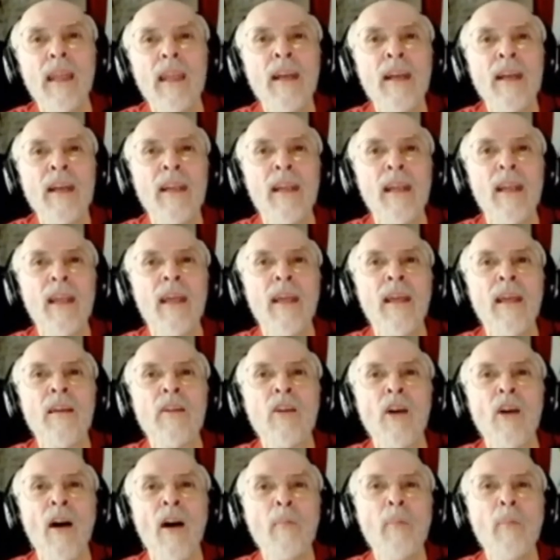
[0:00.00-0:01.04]
in
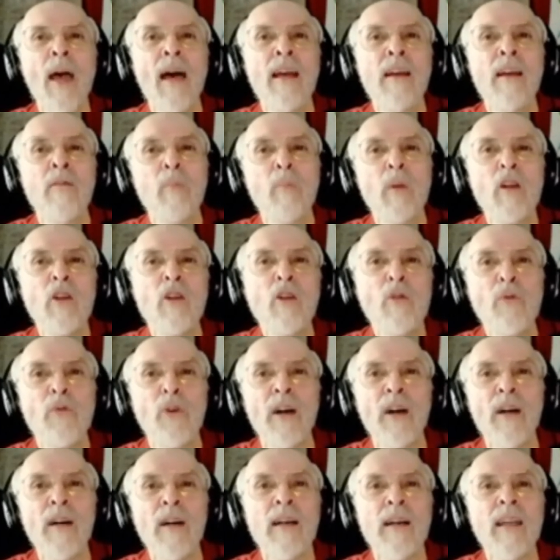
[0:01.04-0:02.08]
a combative
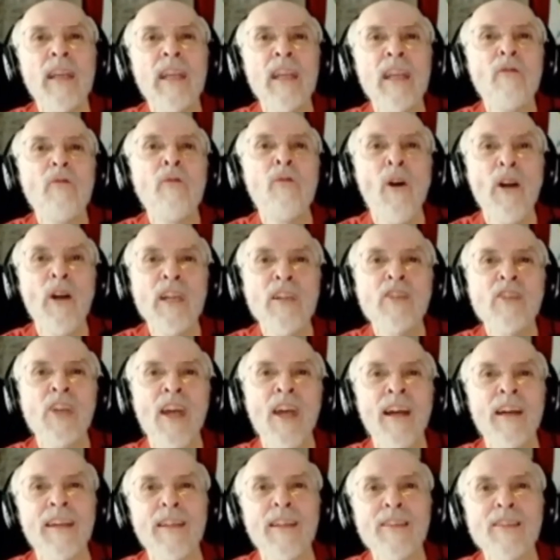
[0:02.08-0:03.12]
maneuver in 40
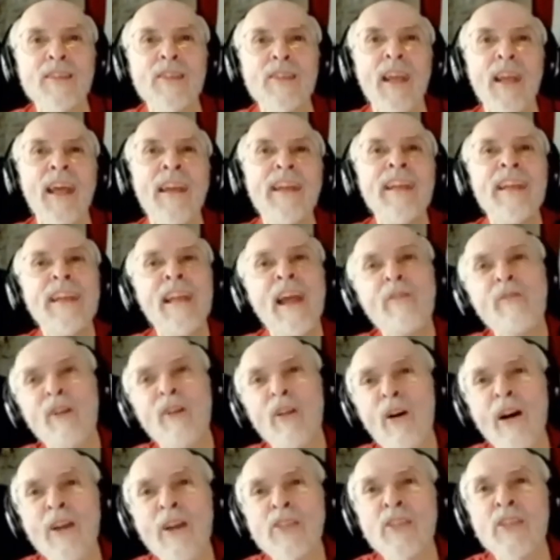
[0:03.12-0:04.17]
seconds, and he
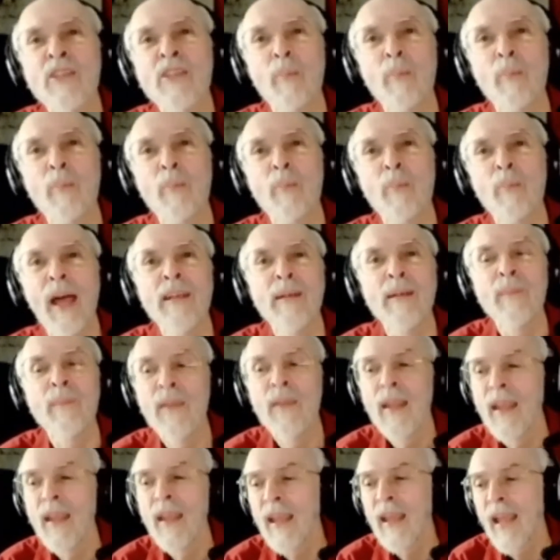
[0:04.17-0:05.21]
never lost the bet.
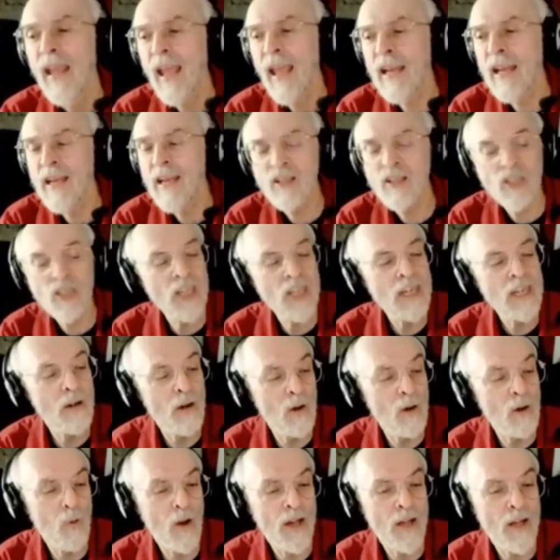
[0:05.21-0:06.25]
And his
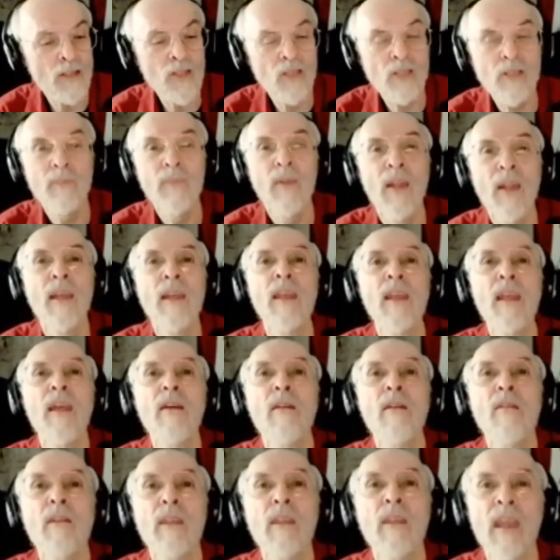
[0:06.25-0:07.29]
secret was
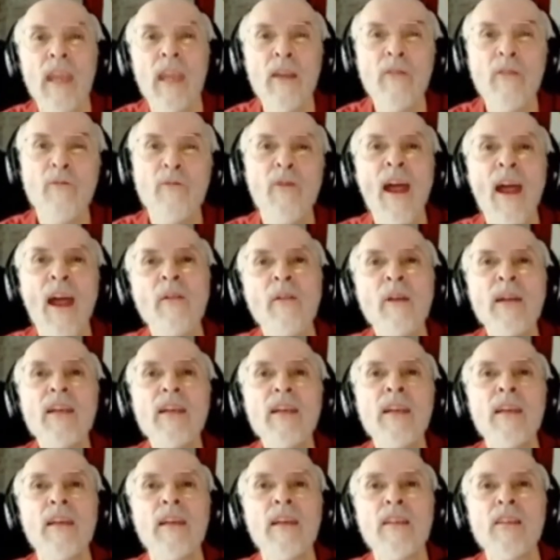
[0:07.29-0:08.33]
he
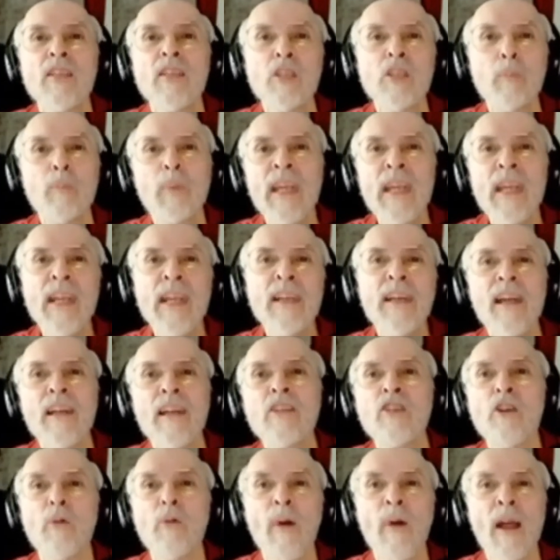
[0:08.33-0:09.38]
varied speed
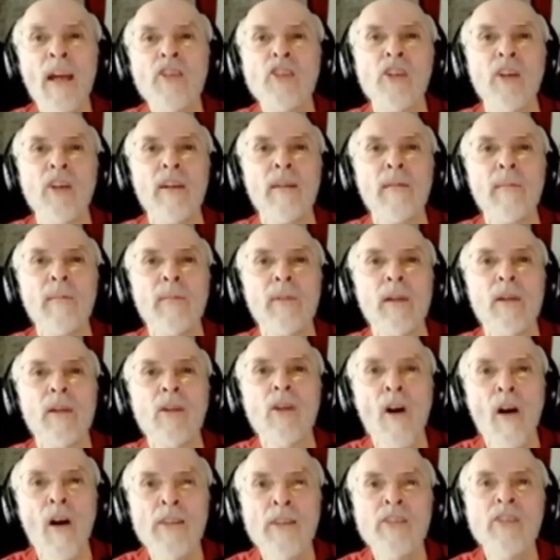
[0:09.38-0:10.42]
and direction
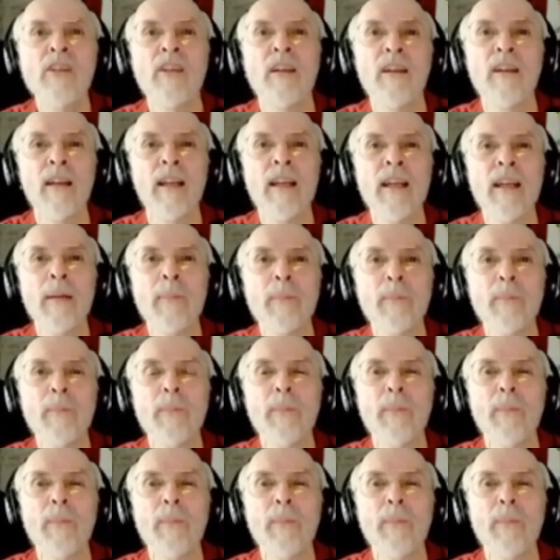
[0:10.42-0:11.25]
constantly.